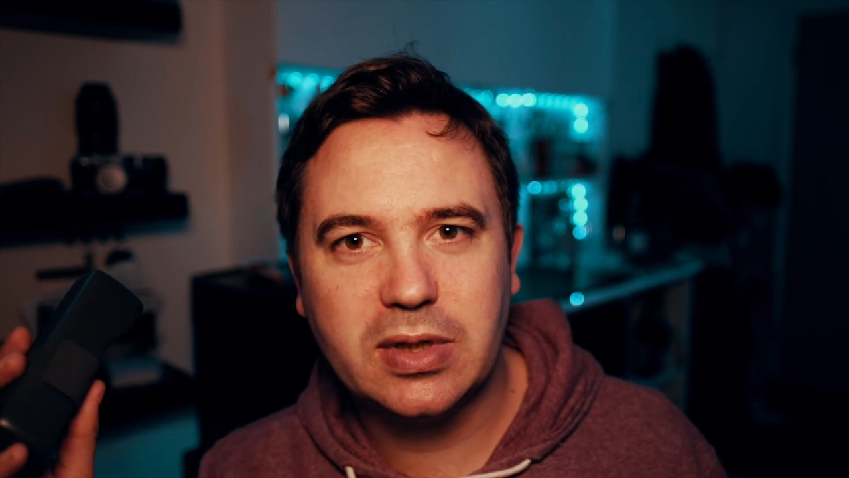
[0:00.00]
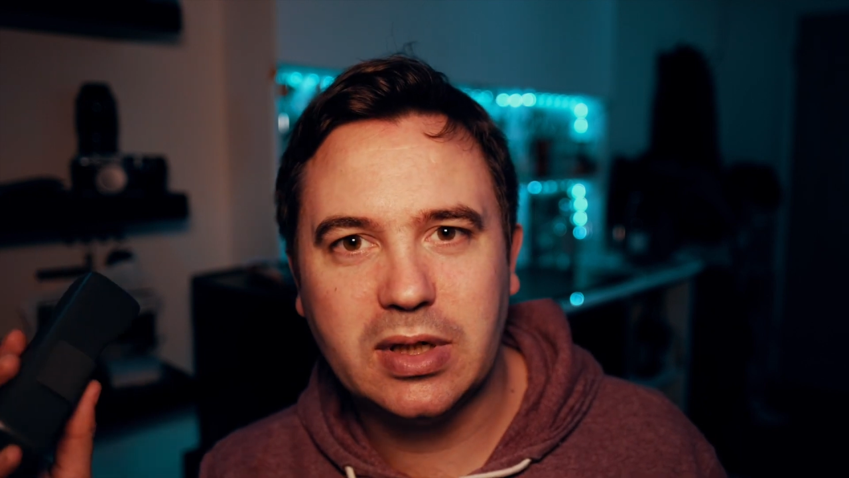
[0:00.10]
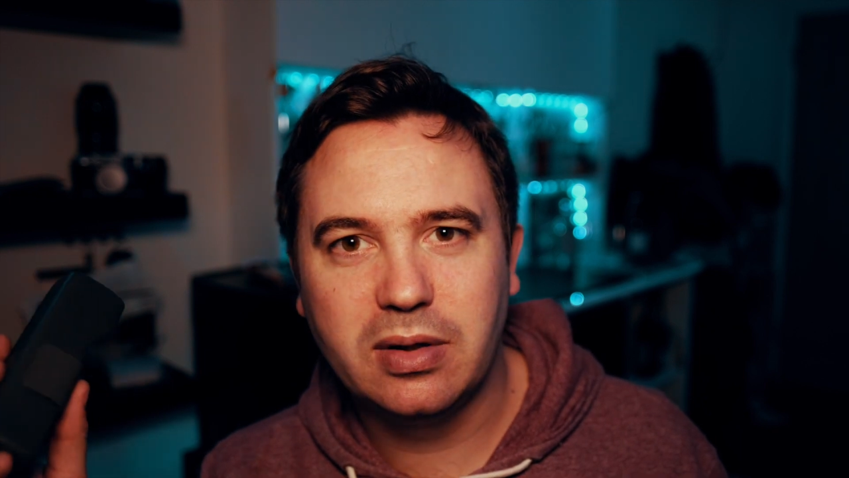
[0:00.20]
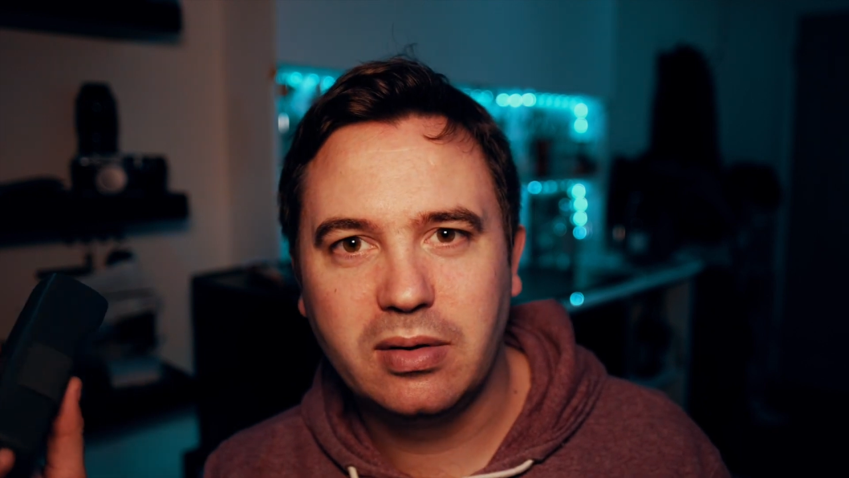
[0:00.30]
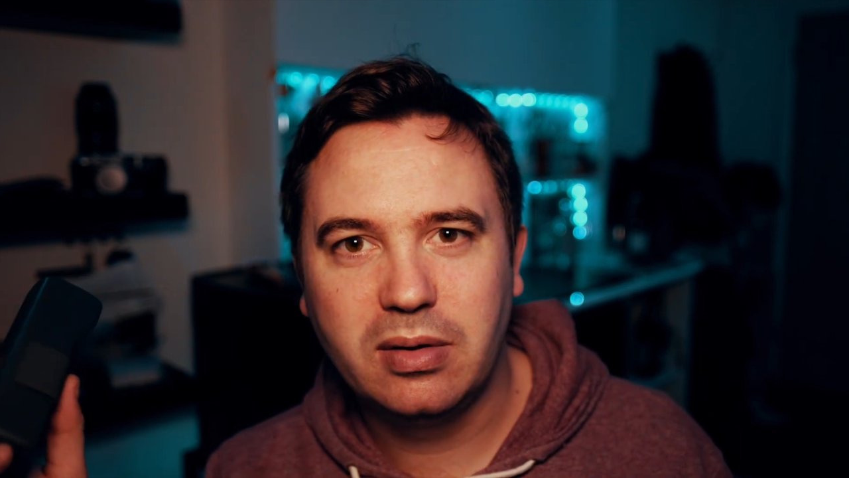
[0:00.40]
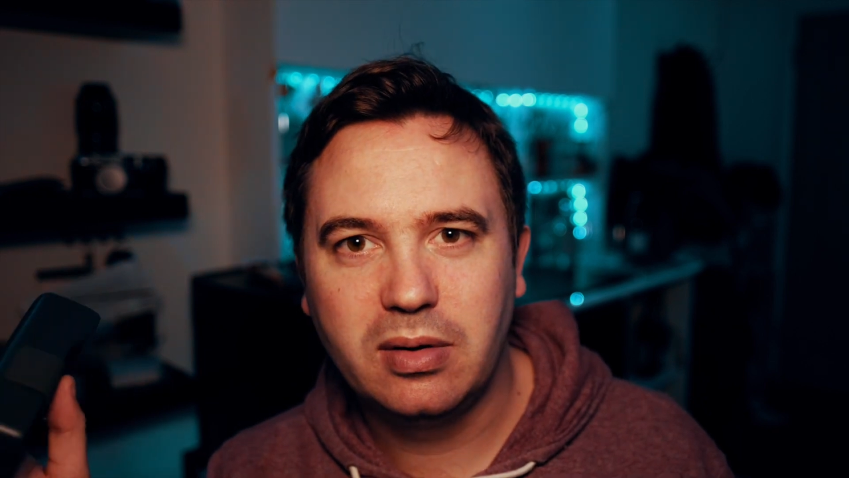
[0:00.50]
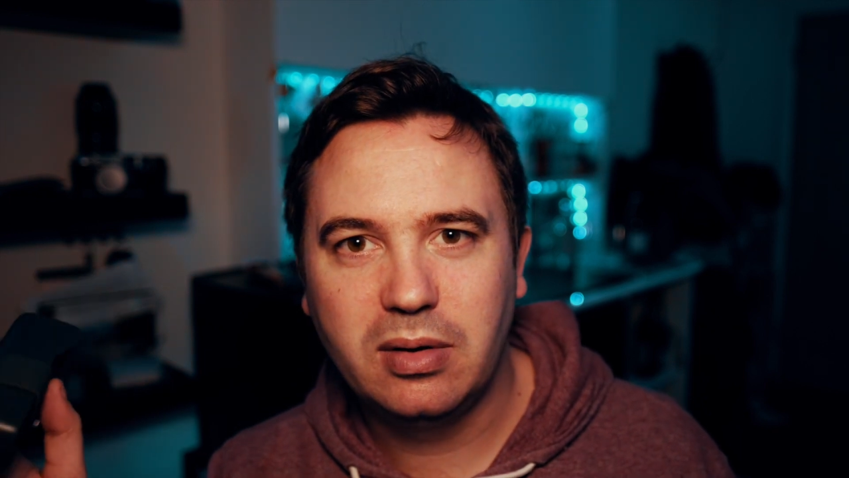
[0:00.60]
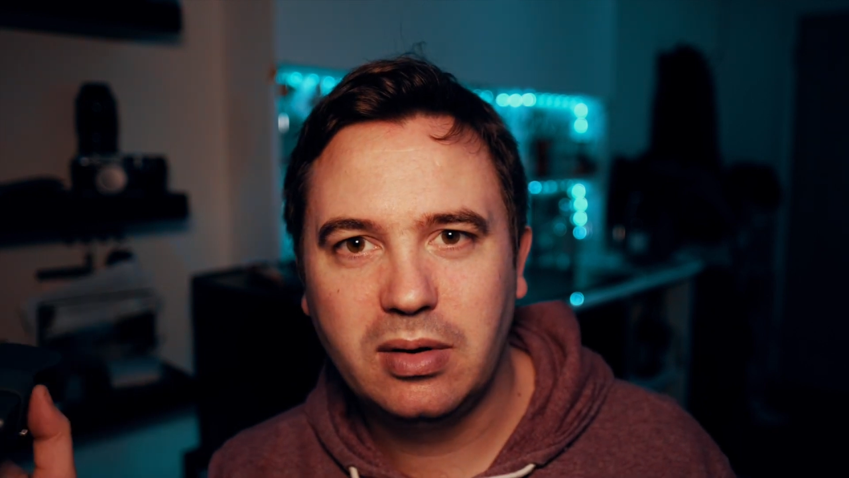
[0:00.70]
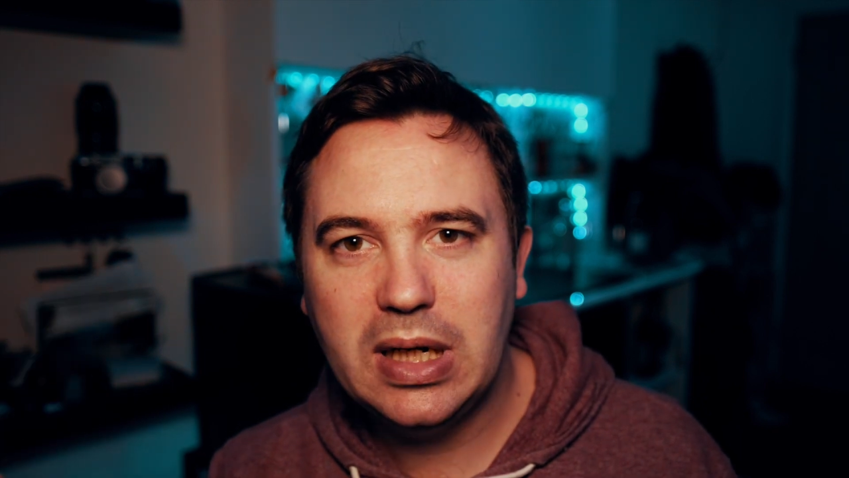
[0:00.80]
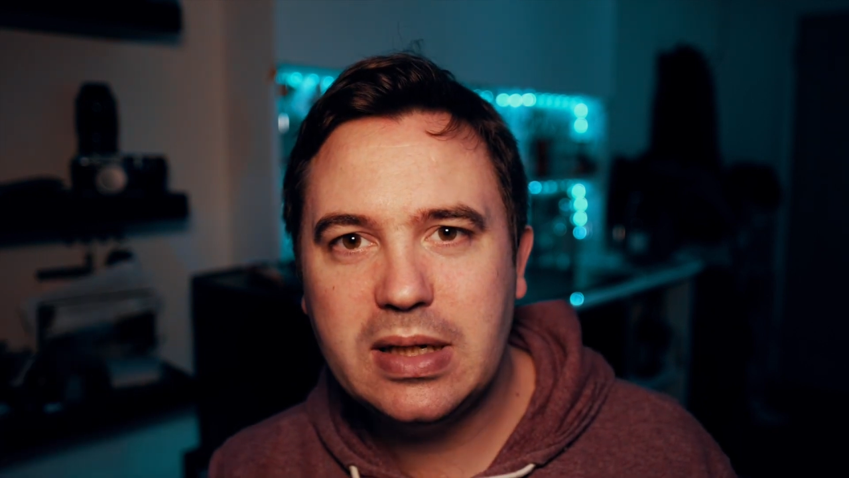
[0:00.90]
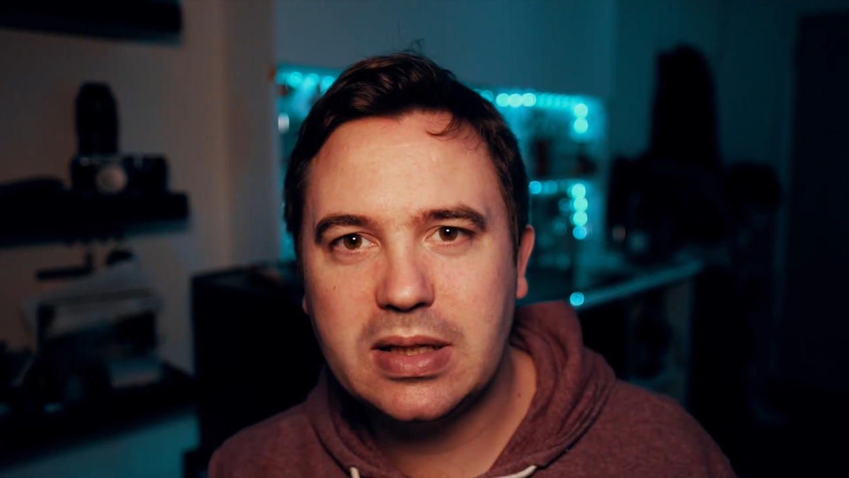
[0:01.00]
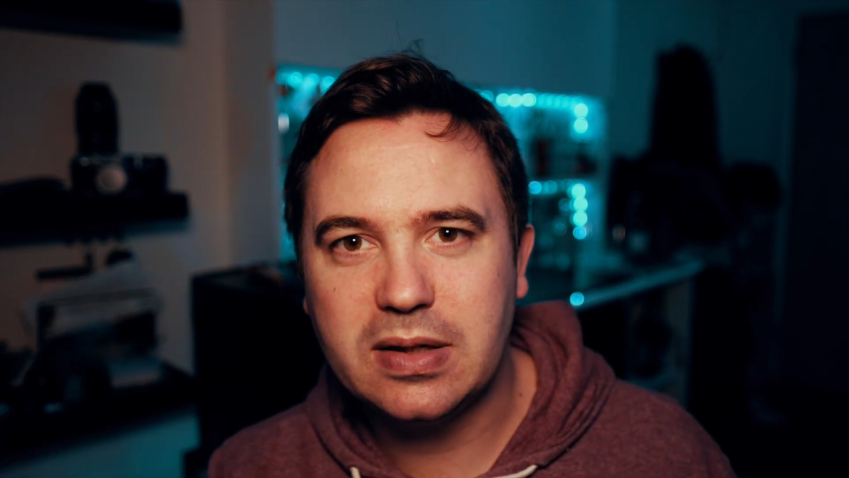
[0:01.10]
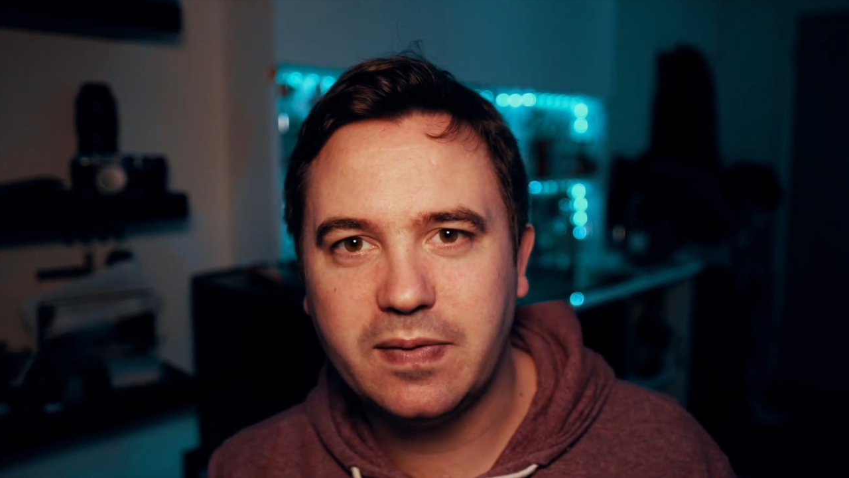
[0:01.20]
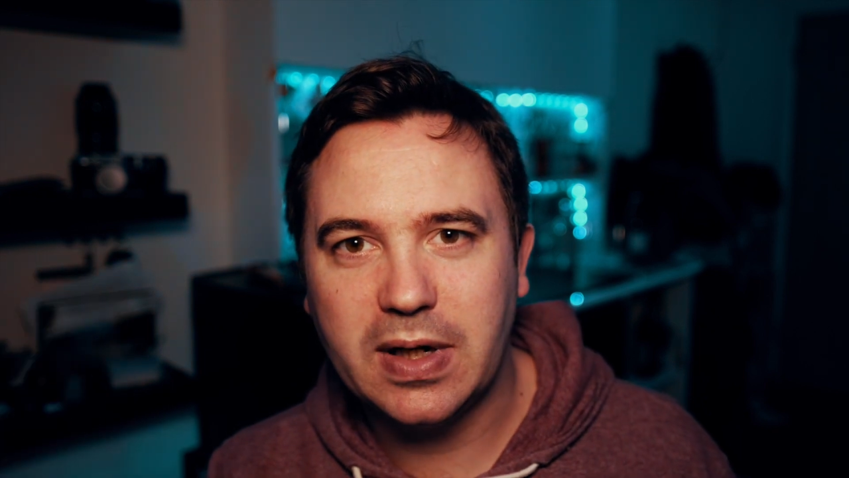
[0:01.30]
to Lindsay's